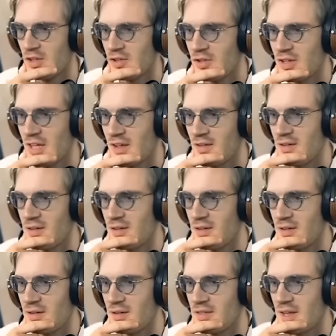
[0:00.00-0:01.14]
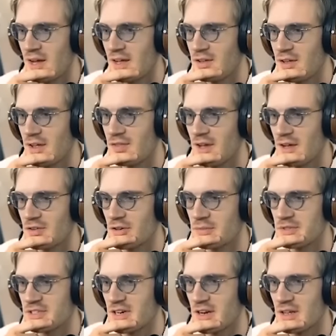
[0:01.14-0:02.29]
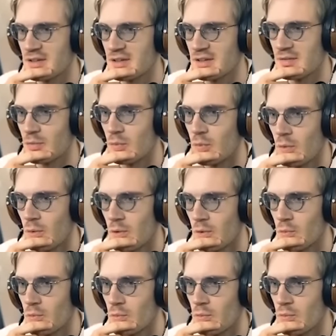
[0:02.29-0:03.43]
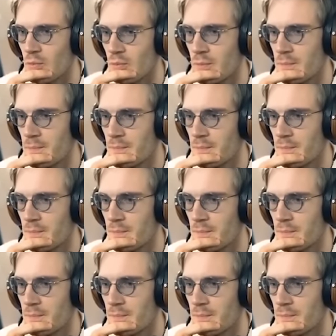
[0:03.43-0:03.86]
You gave the eye drops is staring at the wall. Ooh.